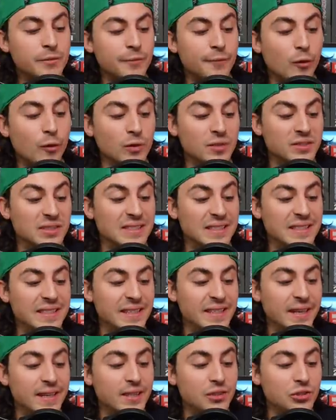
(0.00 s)
Force
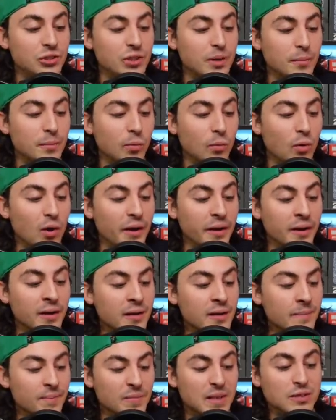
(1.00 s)
Z, issue number 1.
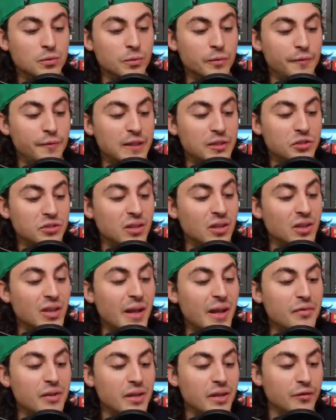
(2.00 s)
This one features
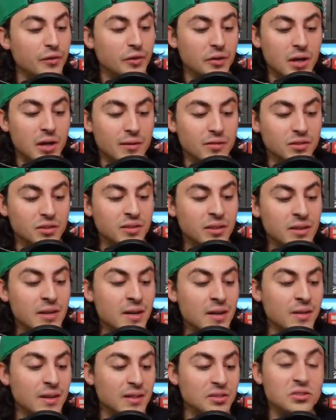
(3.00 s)
11 different covers.
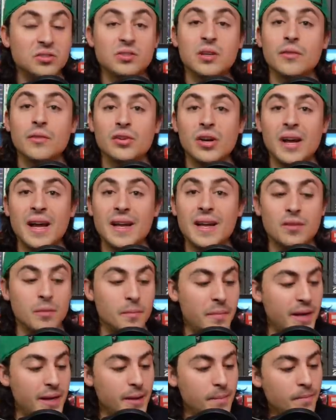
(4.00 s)
This is cover A, the
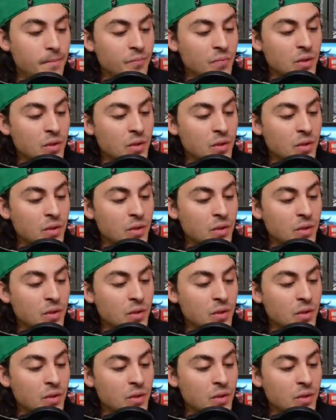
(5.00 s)
main.